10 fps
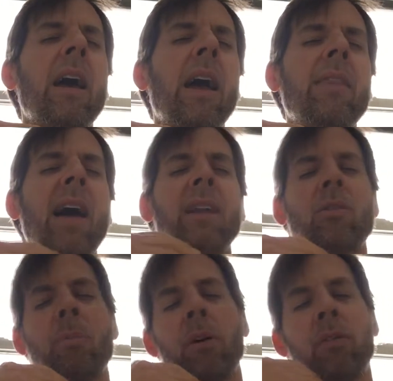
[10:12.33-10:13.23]
and
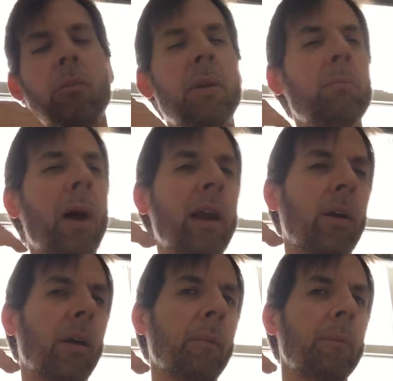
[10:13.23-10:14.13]
that's supposed to be
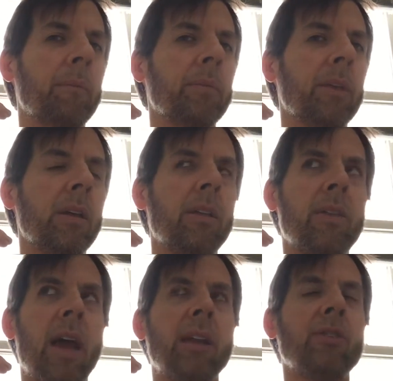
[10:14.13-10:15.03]
better
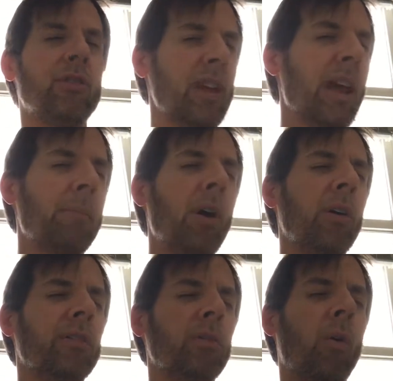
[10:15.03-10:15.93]
than
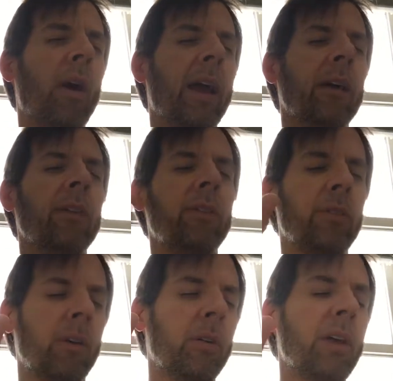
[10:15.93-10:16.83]
GMO soy.
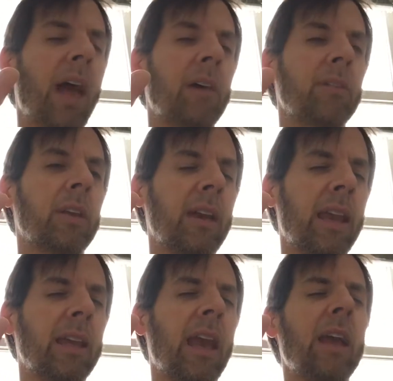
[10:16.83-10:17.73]
So you have to
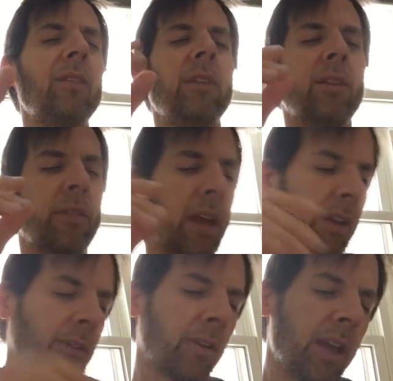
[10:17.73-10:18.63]
kind of gauge these
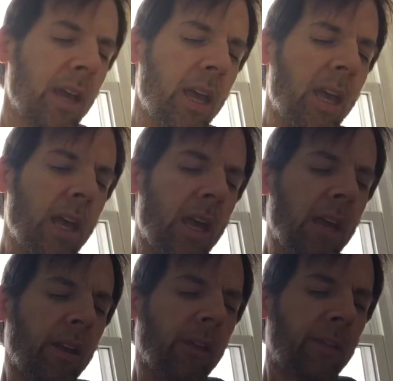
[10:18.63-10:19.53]
things.
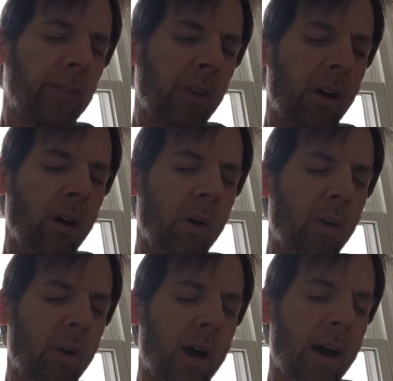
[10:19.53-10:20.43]

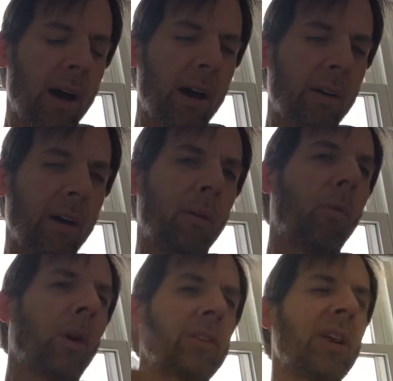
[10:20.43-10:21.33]
So I
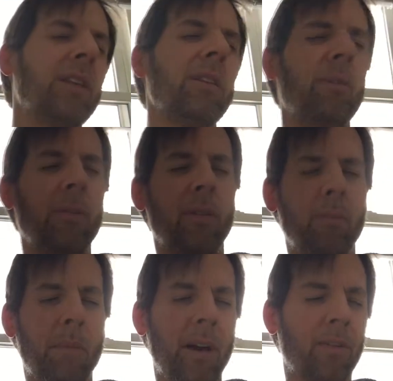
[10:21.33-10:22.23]
worked in
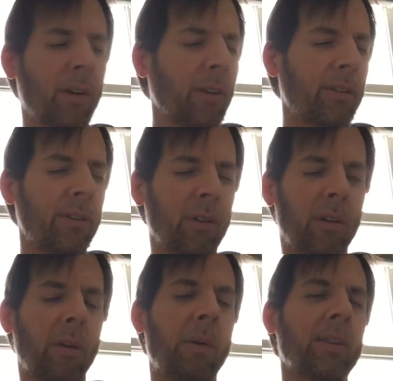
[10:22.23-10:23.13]
my
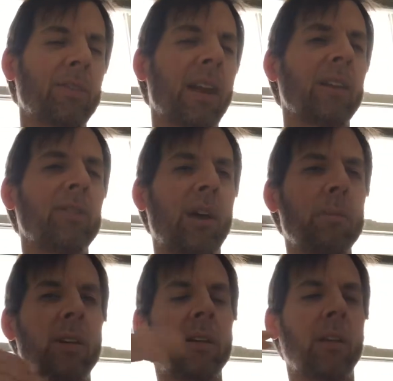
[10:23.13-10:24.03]
second
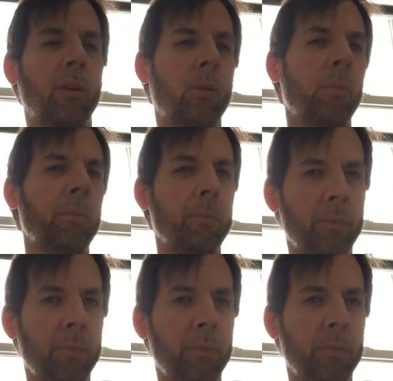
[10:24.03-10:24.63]
subject, a little